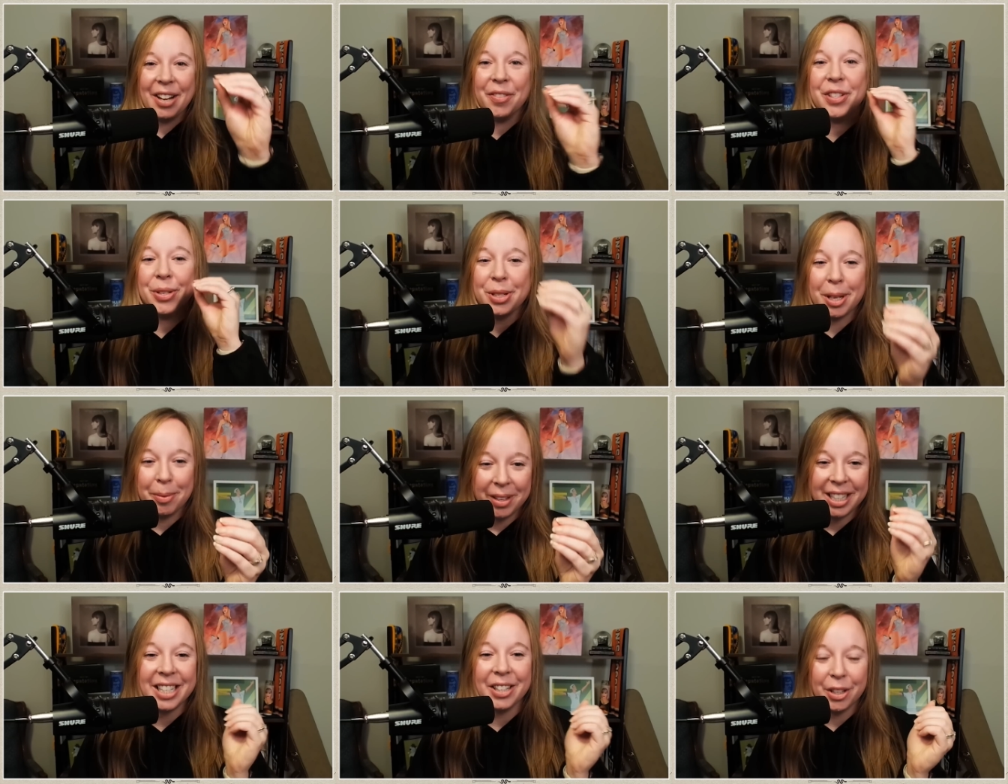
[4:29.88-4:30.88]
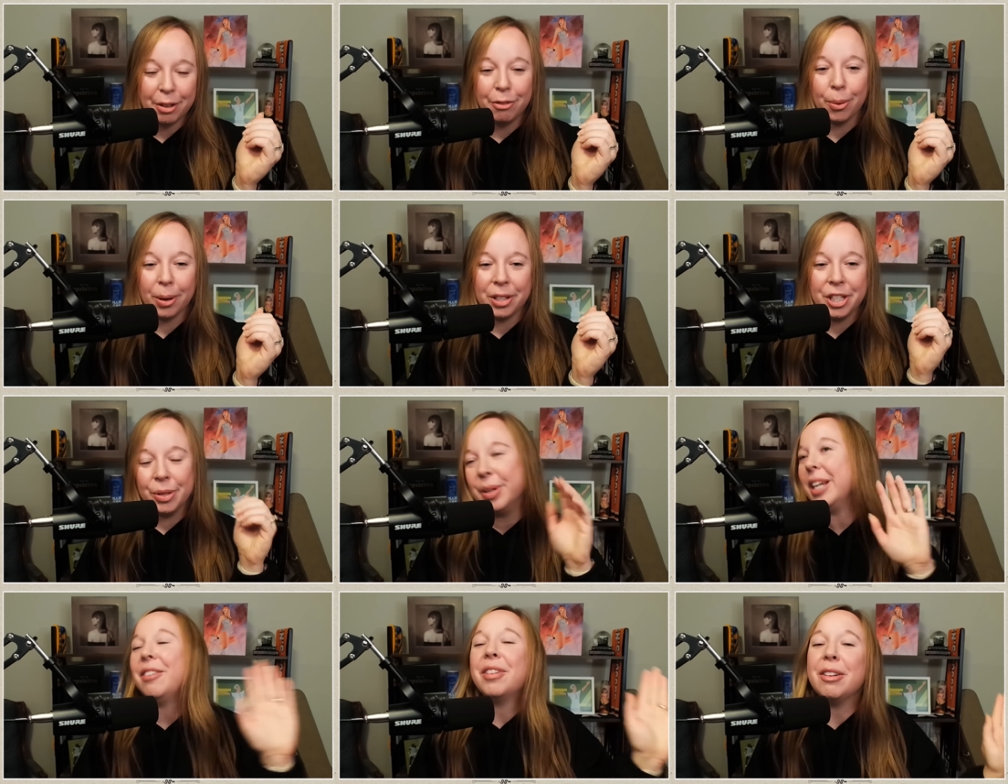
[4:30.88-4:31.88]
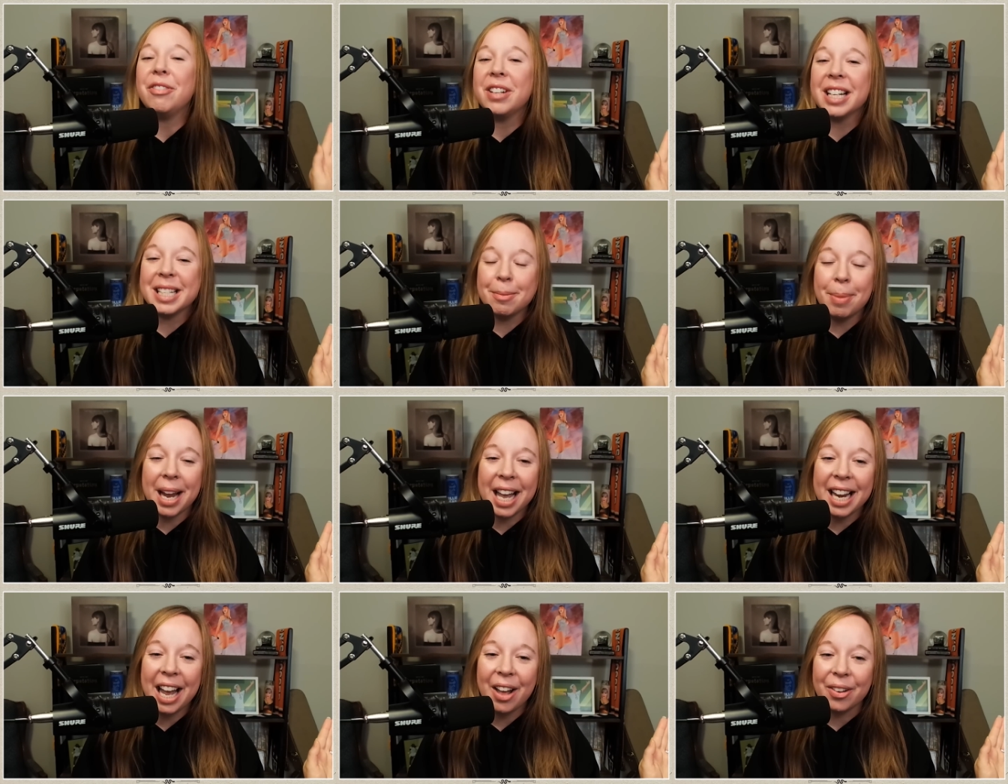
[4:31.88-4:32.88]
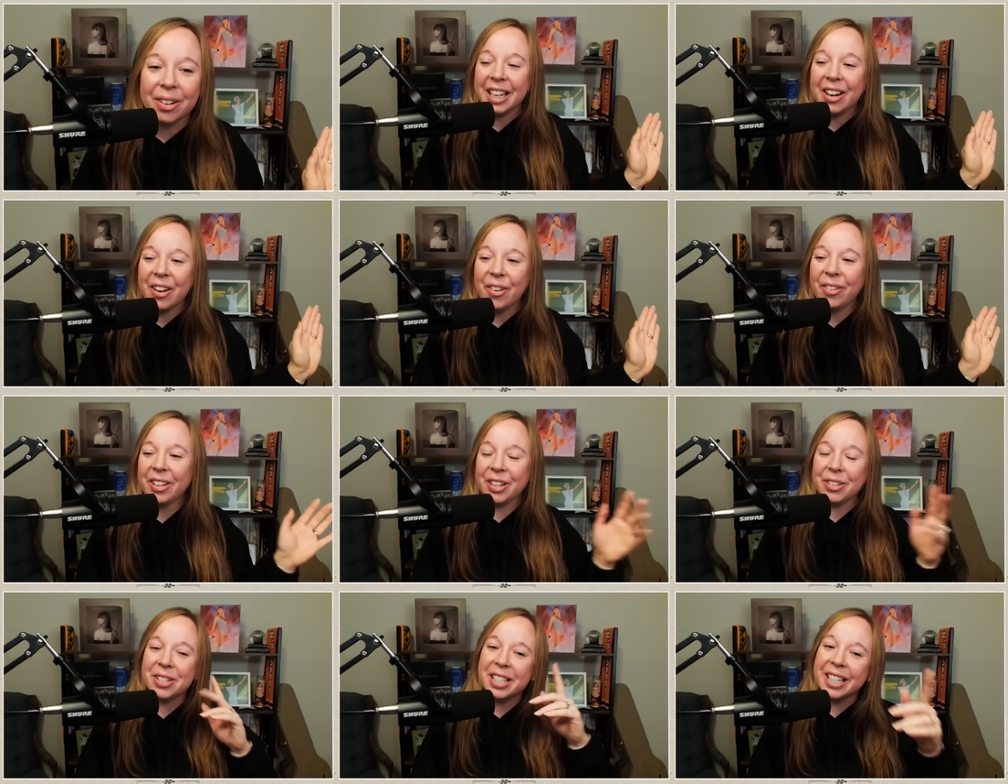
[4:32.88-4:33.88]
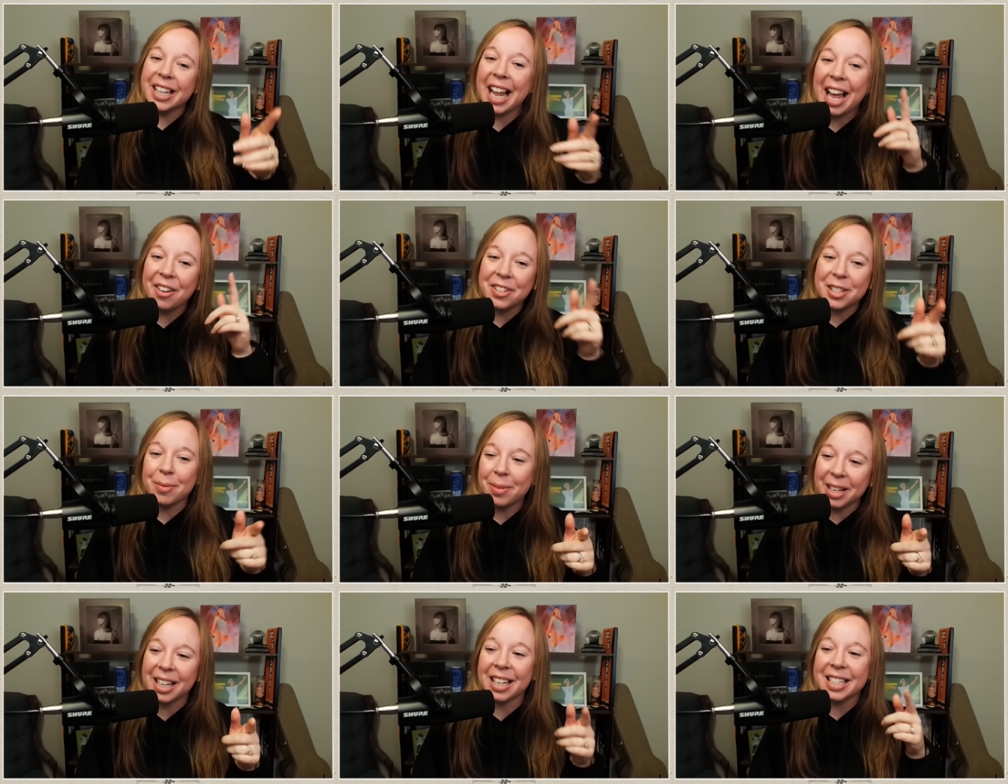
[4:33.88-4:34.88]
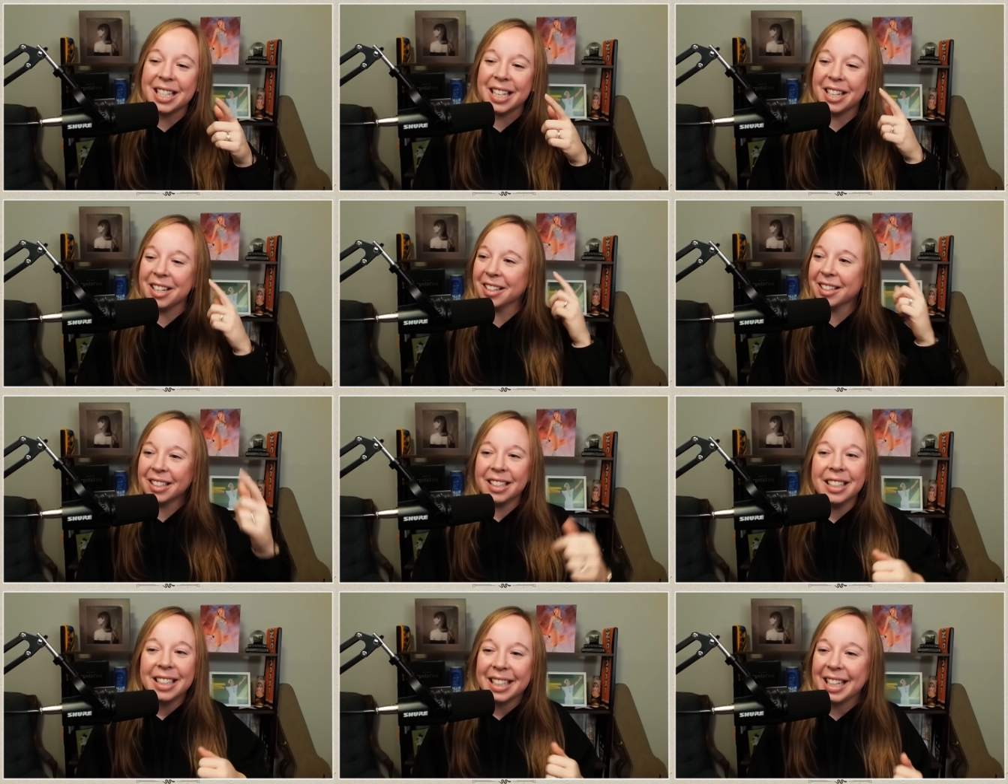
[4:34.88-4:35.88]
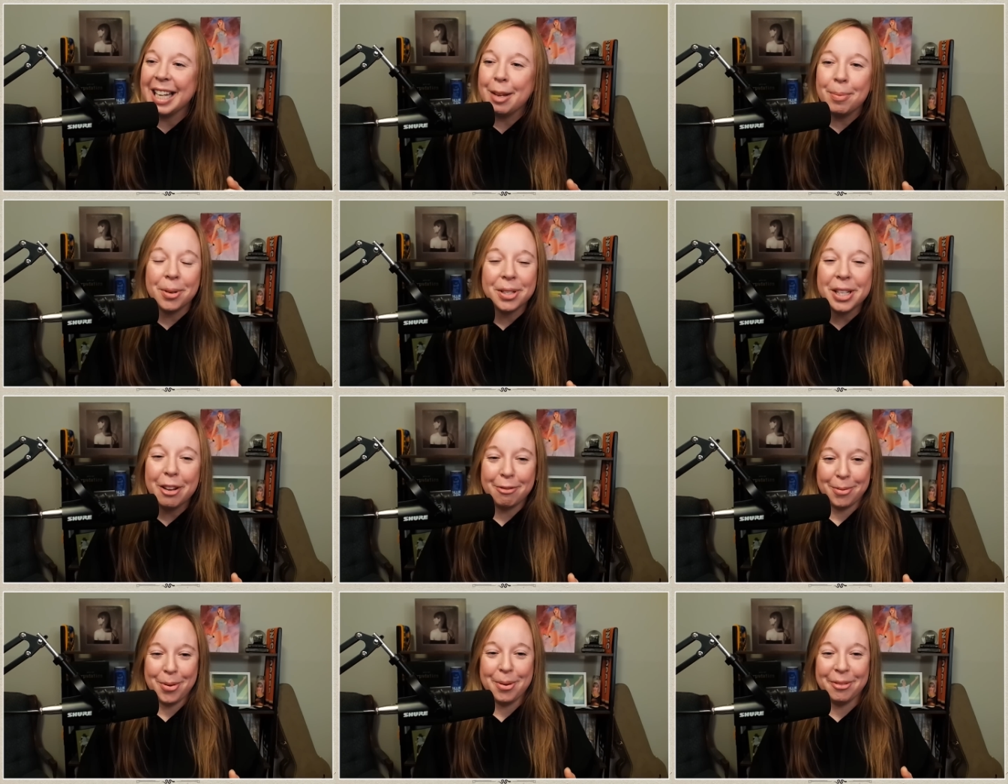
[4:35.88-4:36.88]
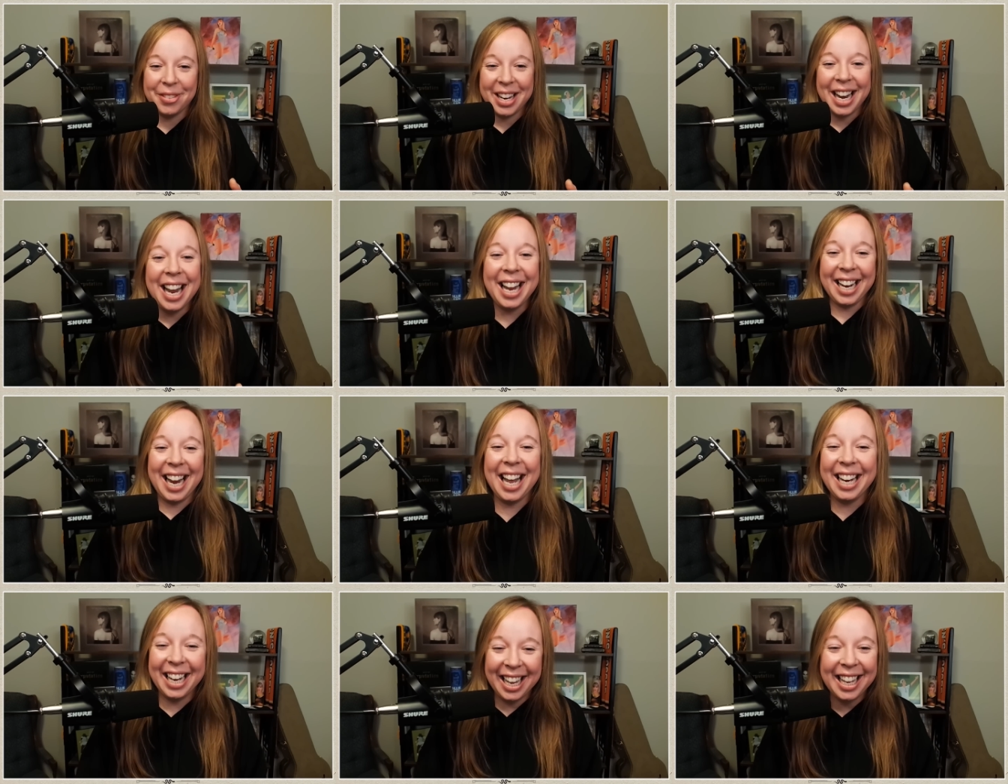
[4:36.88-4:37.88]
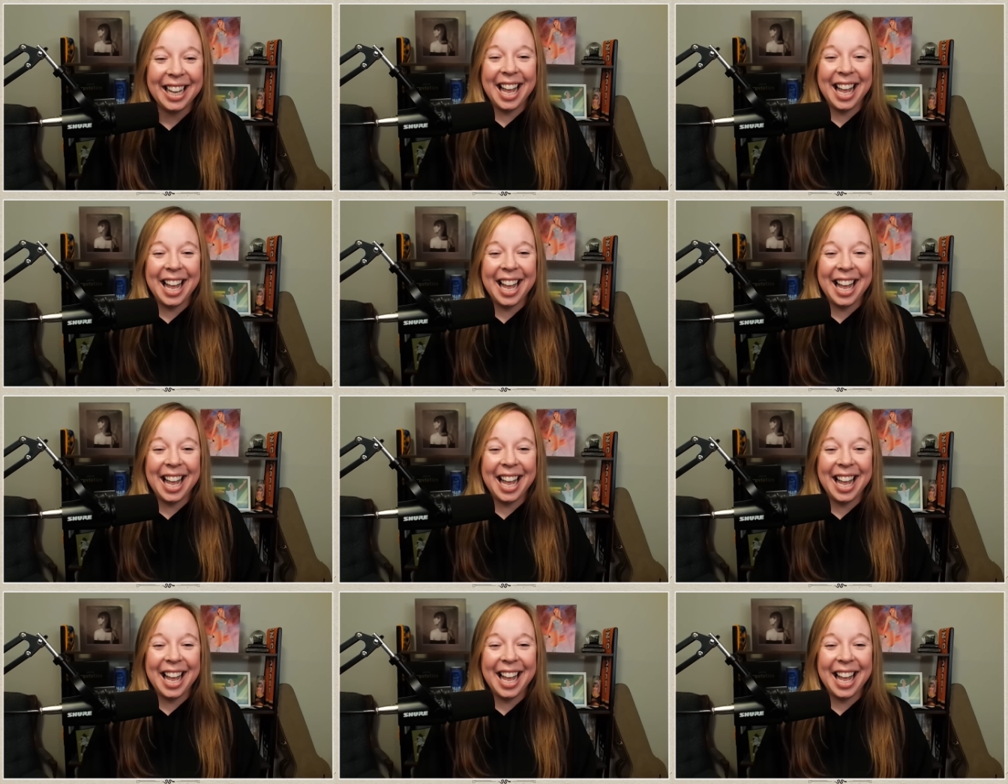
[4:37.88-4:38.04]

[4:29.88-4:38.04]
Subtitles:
gives you something to look forward to, even if it doesn't pan out. You still have something to keep yourself motivated and